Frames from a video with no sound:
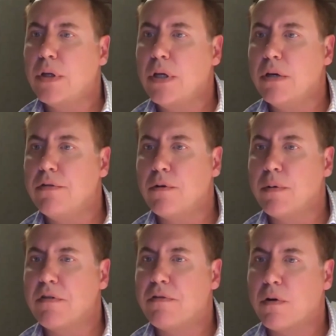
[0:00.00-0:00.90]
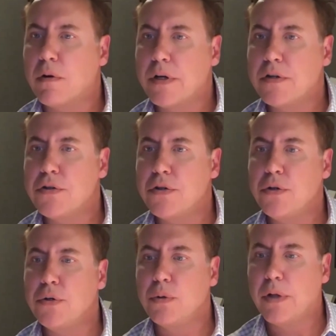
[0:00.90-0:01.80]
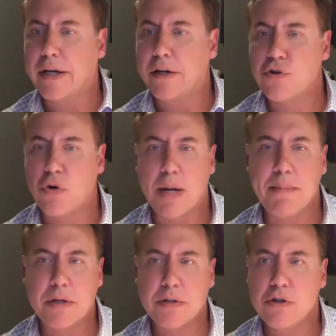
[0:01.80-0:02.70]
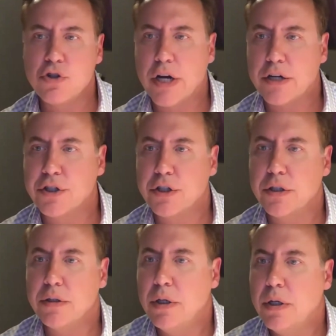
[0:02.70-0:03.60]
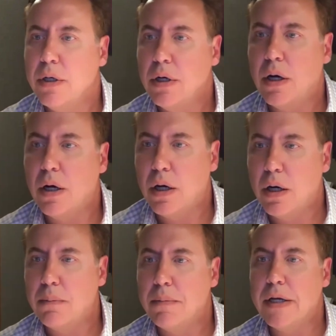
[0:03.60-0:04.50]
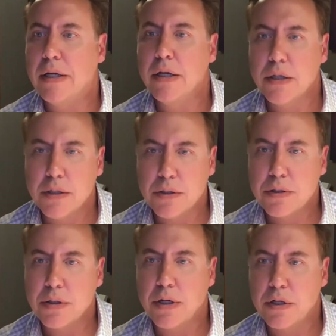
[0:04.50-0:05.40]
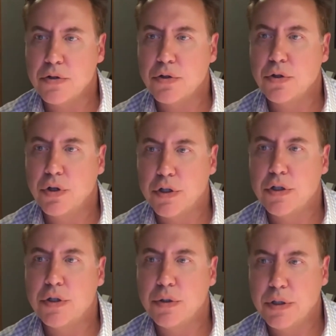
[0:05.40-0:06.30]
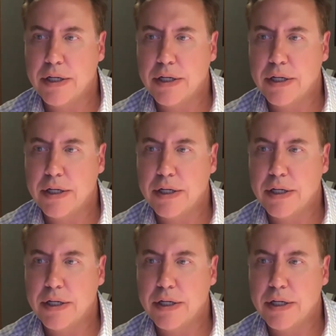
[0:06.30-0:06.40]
you're referring to like a Trimix injection, it is good to